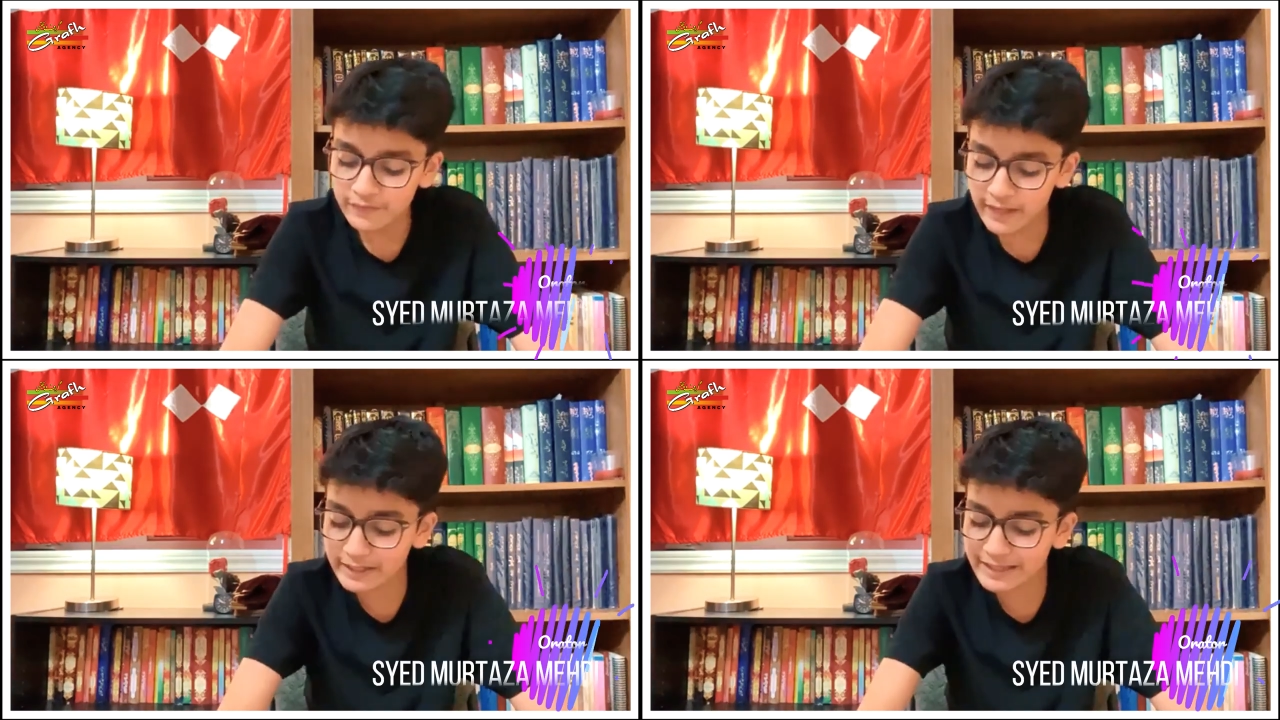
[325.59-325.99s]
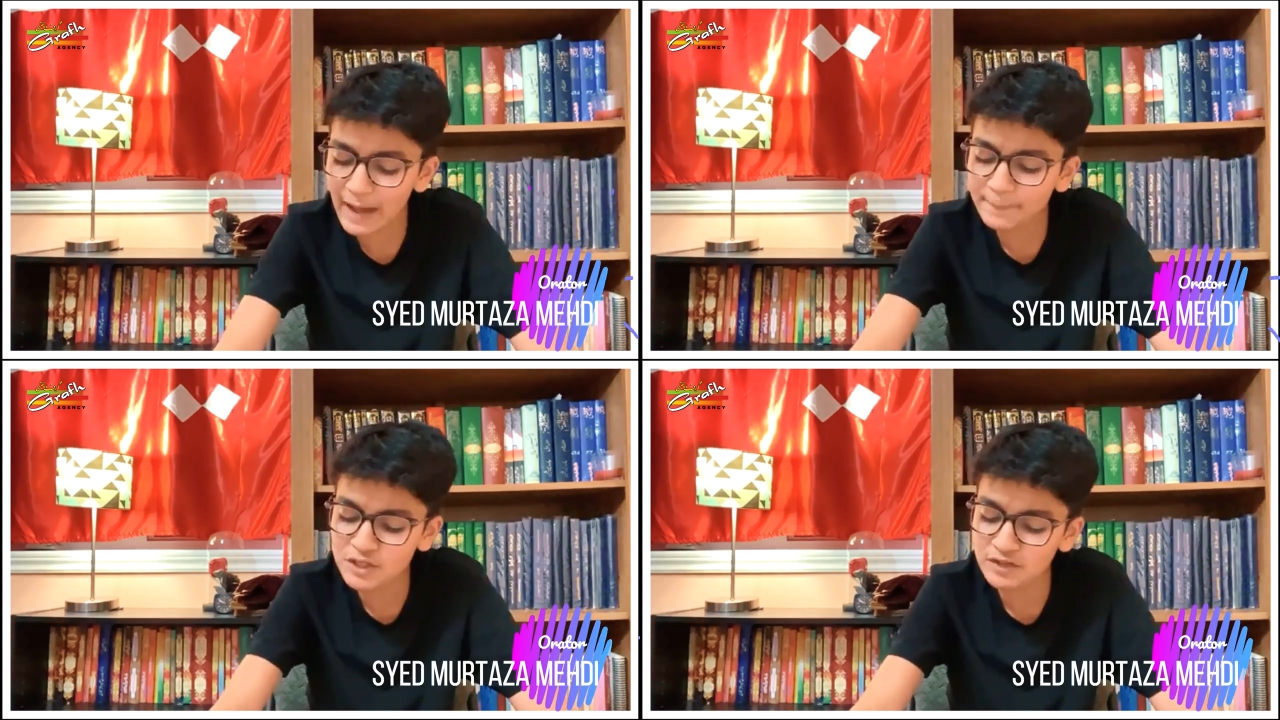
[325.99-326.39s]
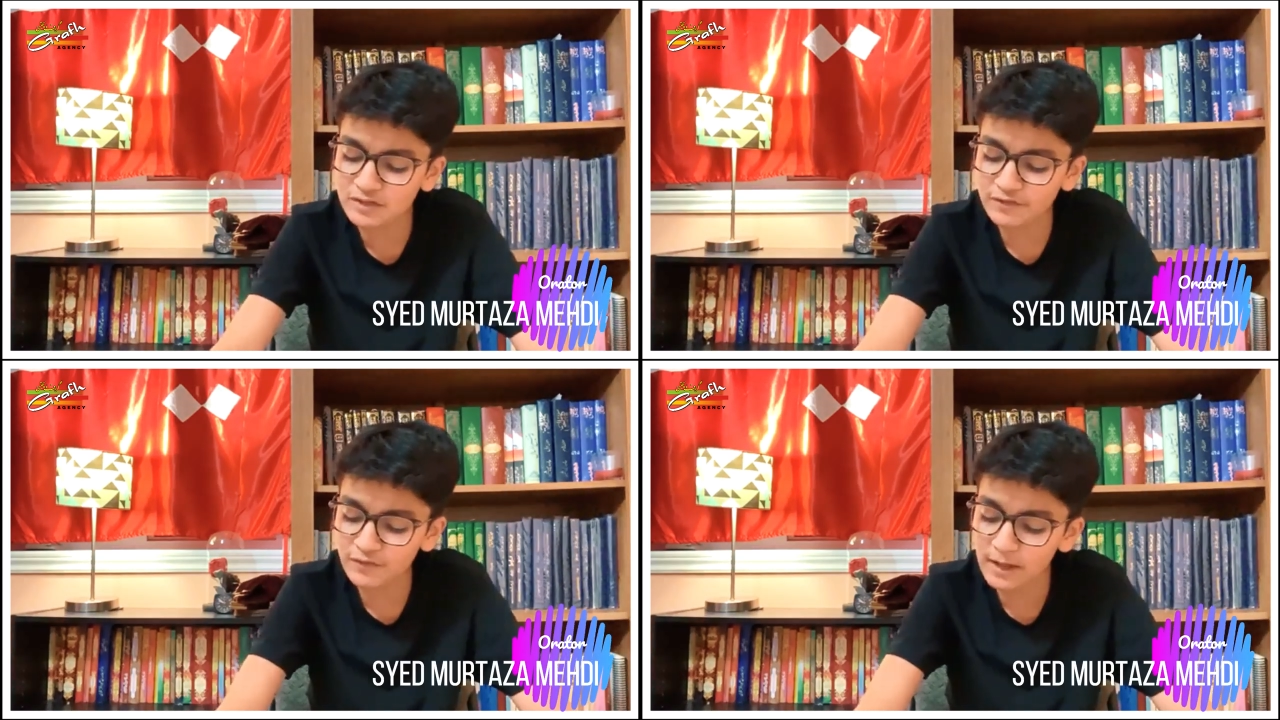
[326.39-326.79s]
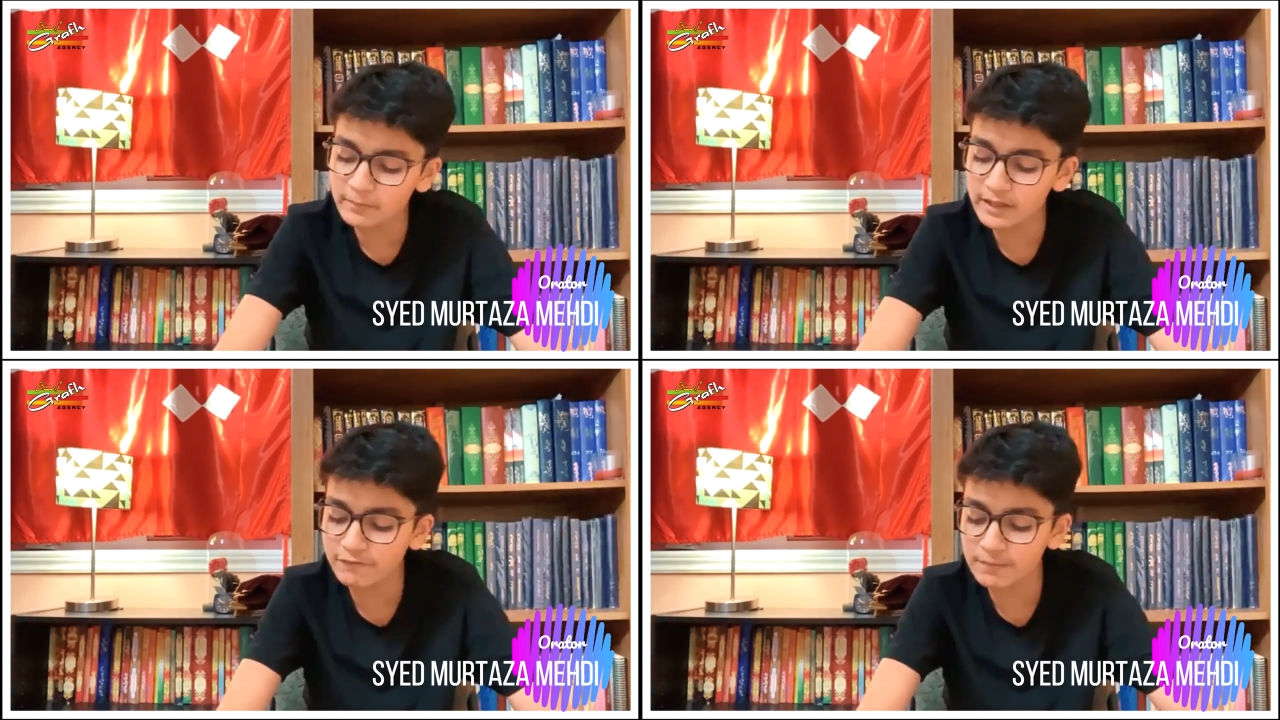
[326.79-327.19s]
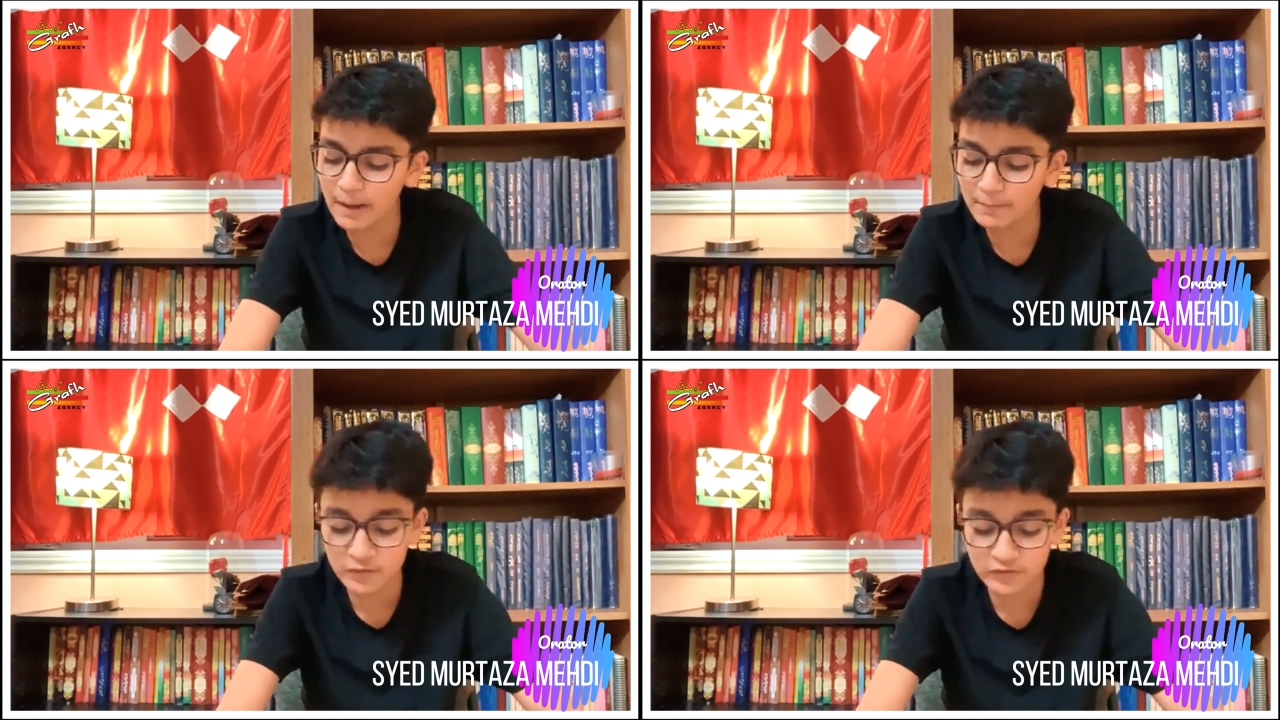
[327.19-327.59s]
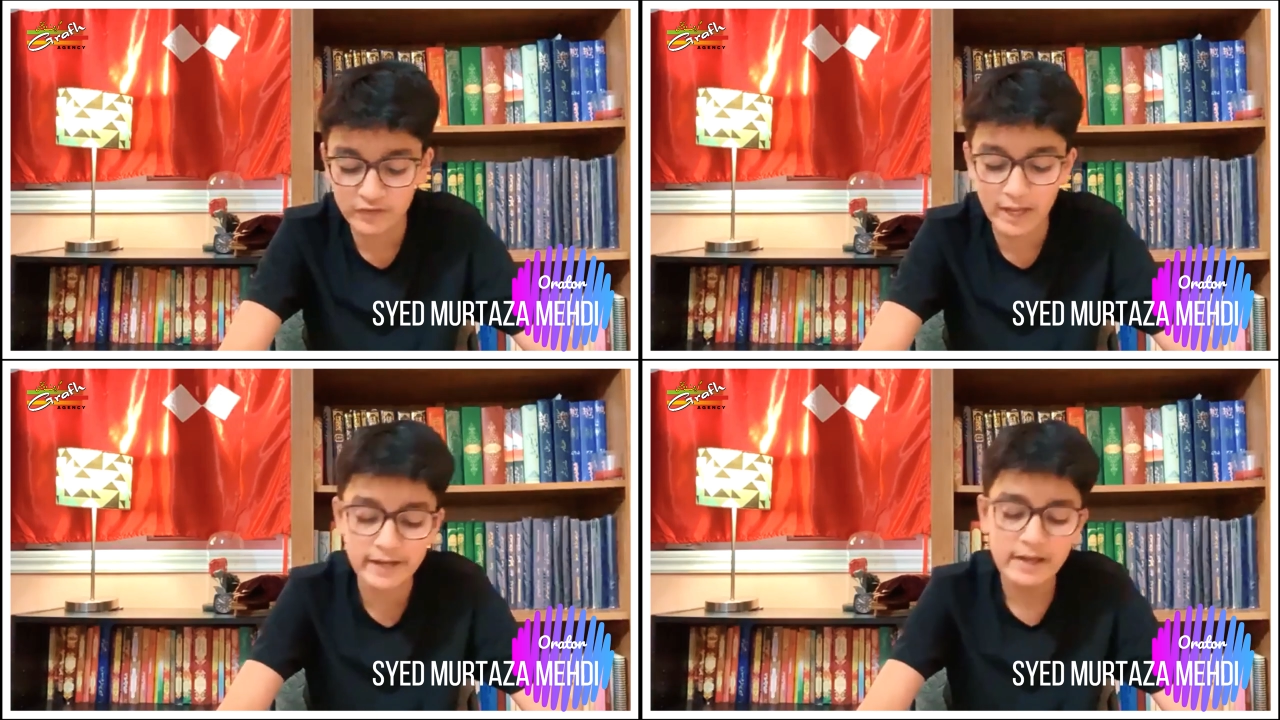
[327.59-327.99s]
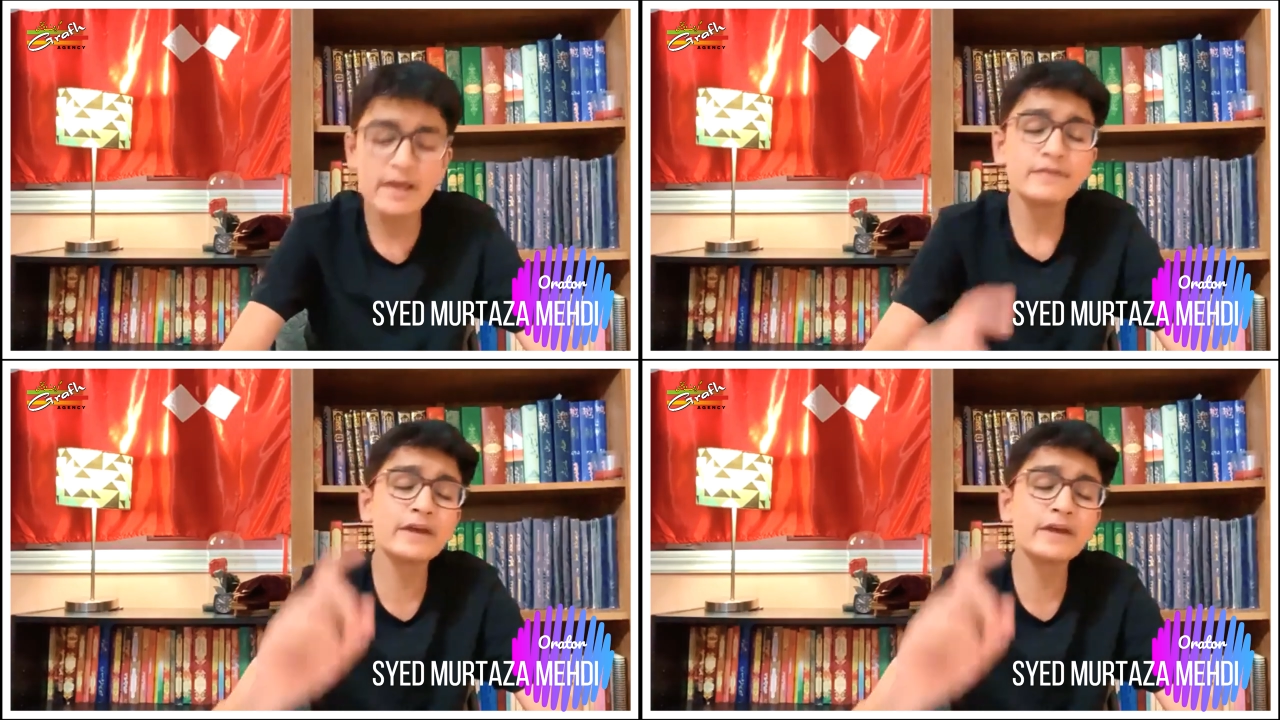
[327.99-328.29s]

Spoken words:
they captured the family of Imam Husain.